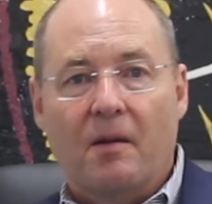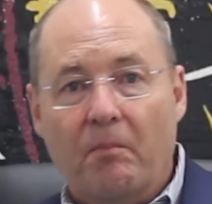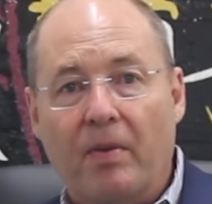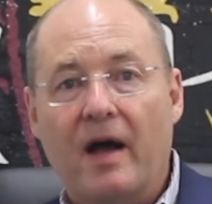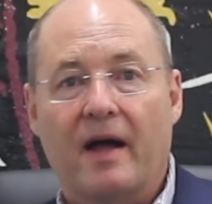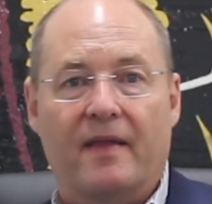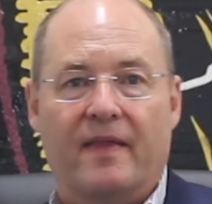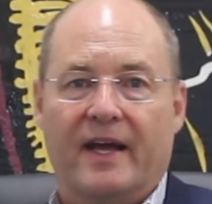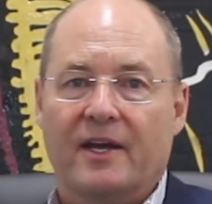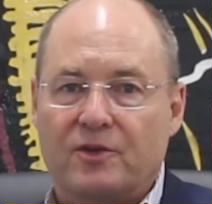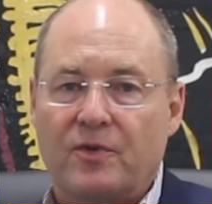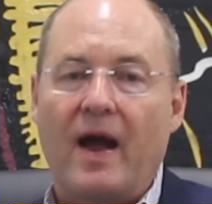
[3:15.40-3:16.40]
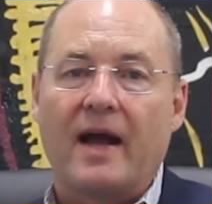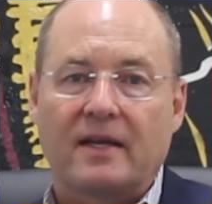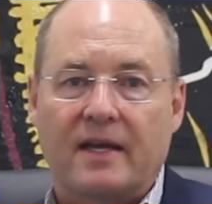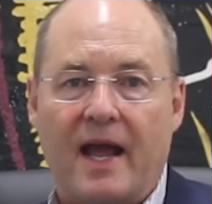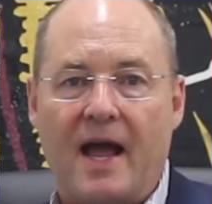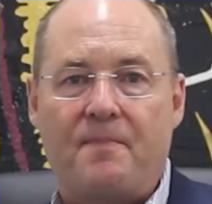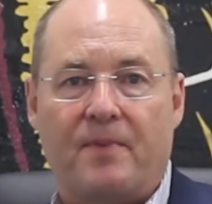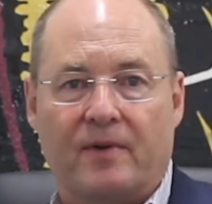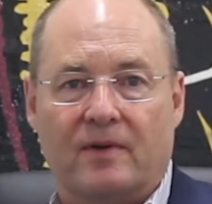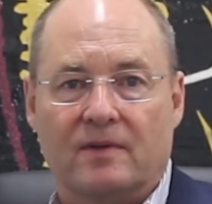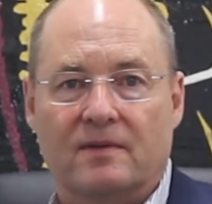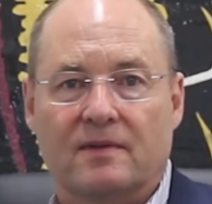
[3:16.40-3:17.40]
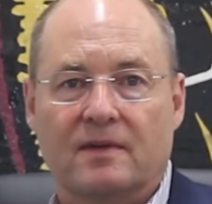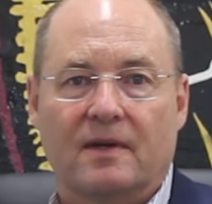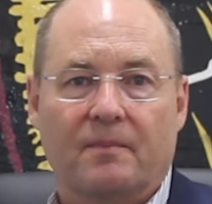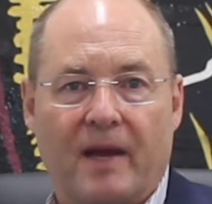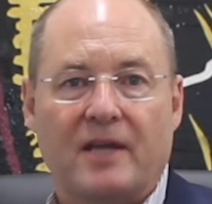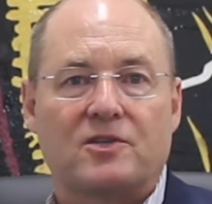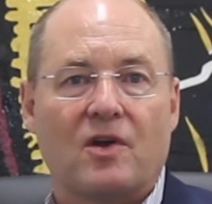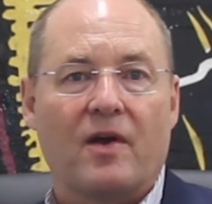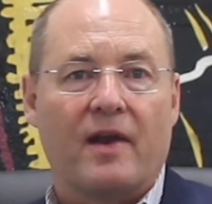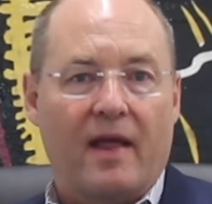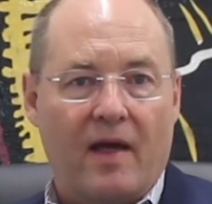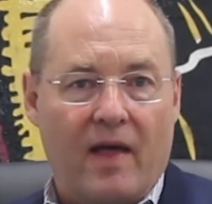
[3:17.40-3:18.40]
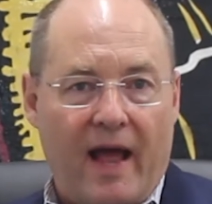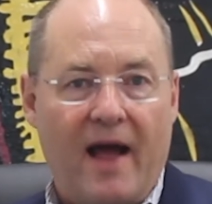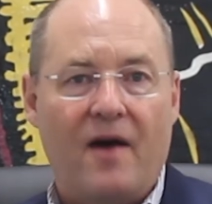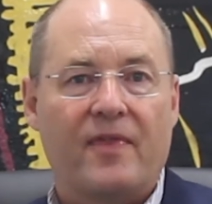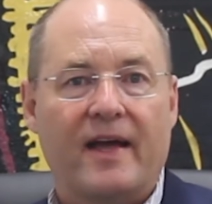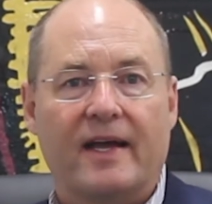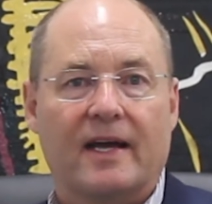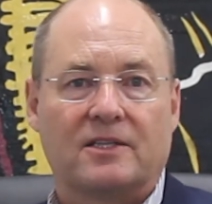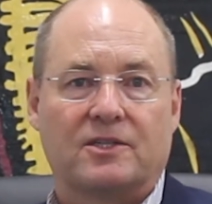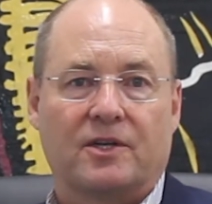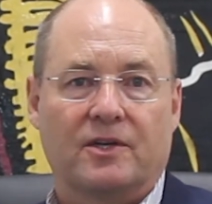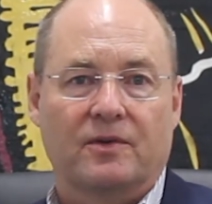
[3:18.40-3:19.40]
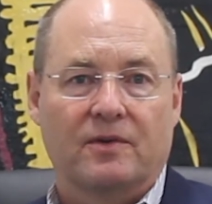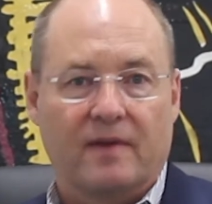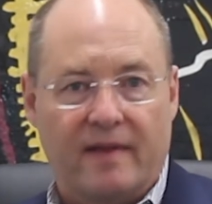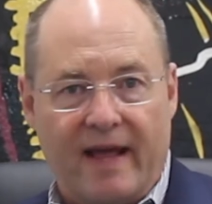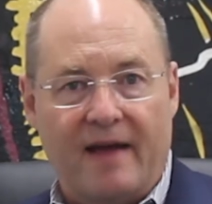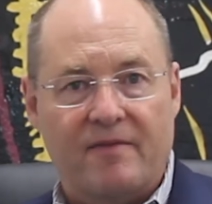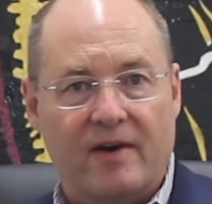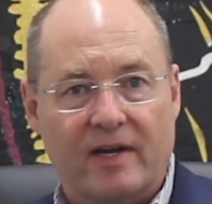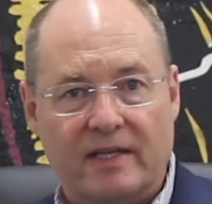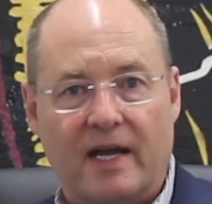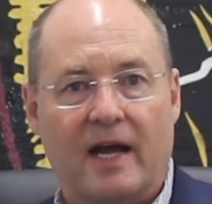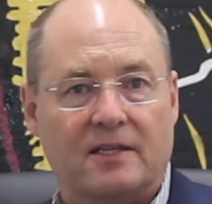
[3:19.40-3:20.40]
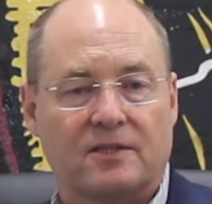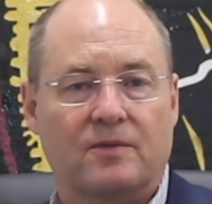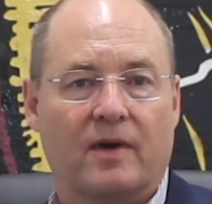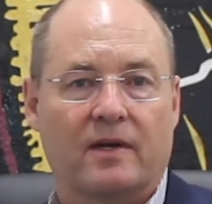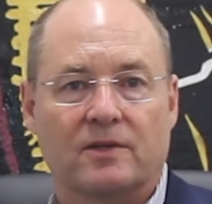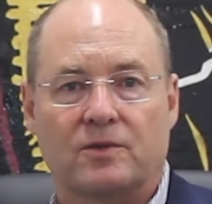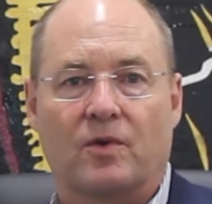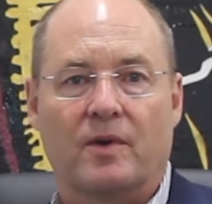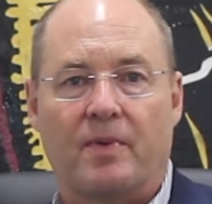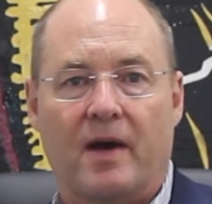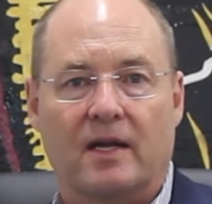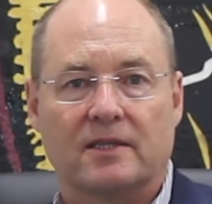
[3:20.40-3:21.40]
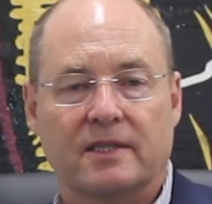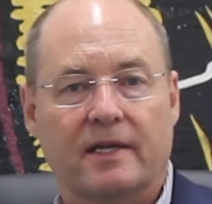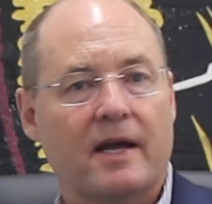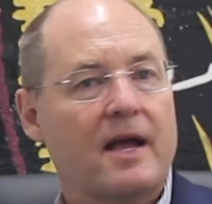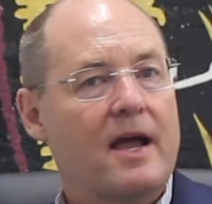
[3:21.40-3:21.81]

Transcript: But they attract capital based on how they execute that very tax and regulatory policy.